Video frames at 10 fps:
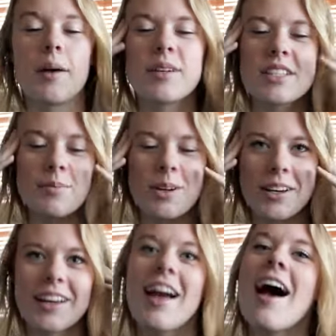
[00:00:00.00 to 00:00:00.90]
I'm gonna stop
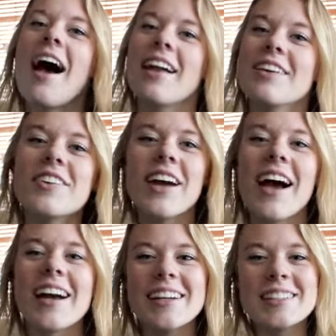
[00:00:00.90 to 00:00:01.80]
talking. I
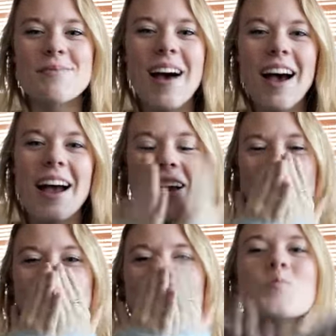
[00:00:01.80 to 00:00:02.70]
love
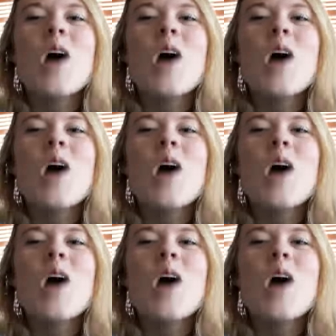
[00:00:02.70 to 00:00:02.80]
you guys. Bye.